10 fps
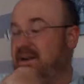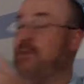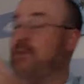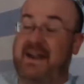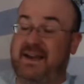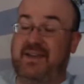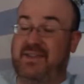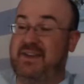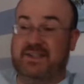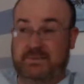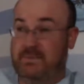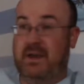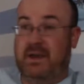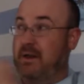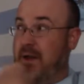Now Reddick, I think, is
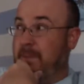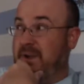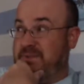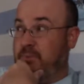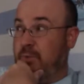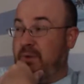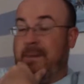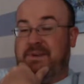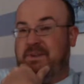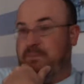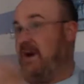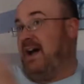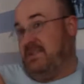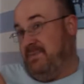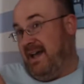a much more promising
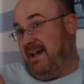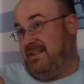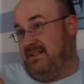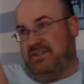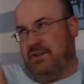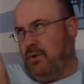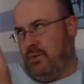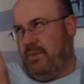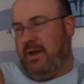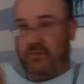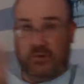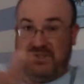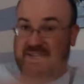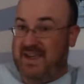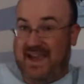prospect, and so
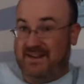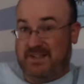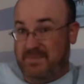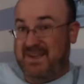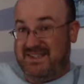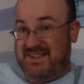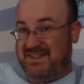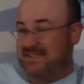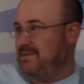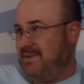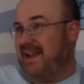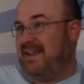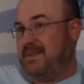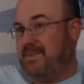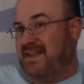unfortunately, again, it's a business. You got to
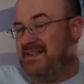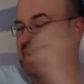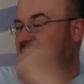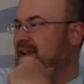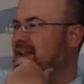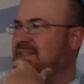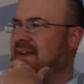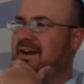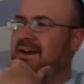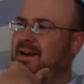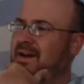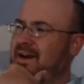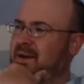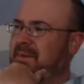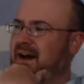get the best guy in there.
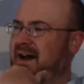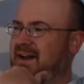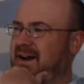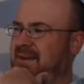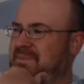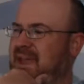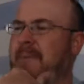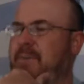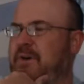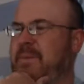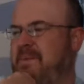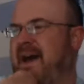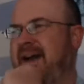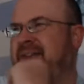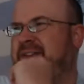But the Hemrick will be
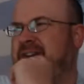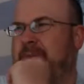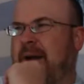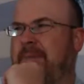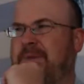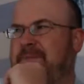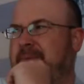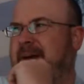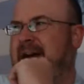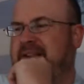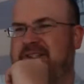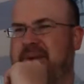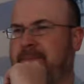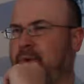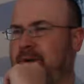back. I think he'll probably be back at
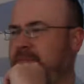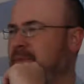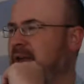some point.